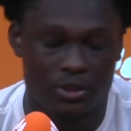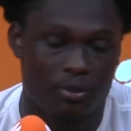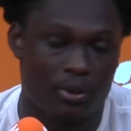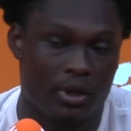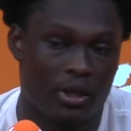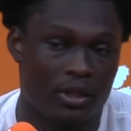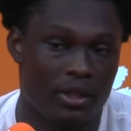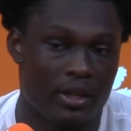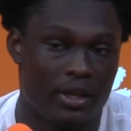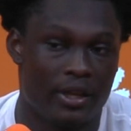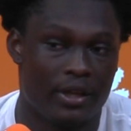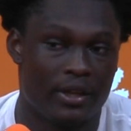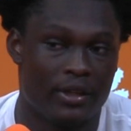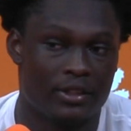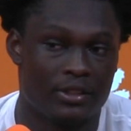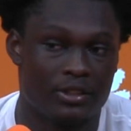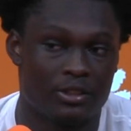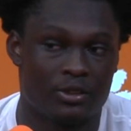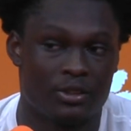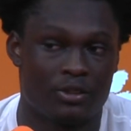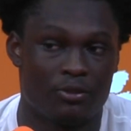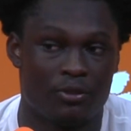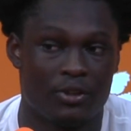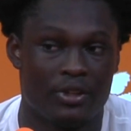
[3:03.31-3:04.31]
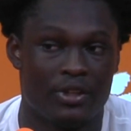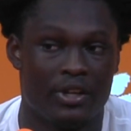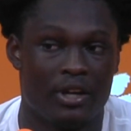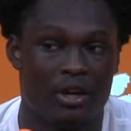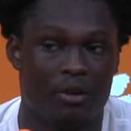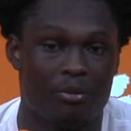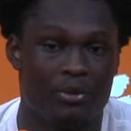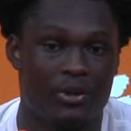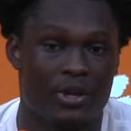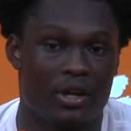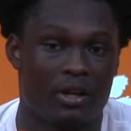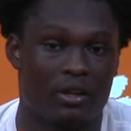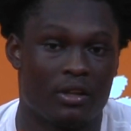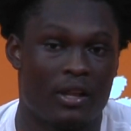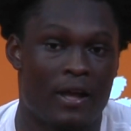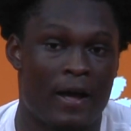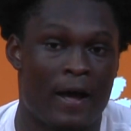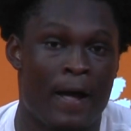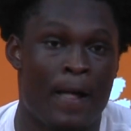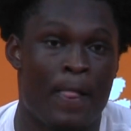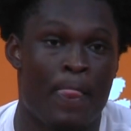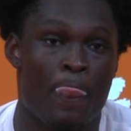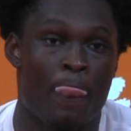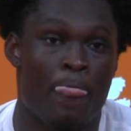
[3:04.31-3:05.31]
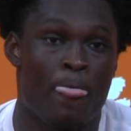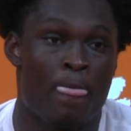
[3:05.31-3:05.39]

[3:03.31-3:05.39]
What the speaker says: on my leg has really helped me out a lot.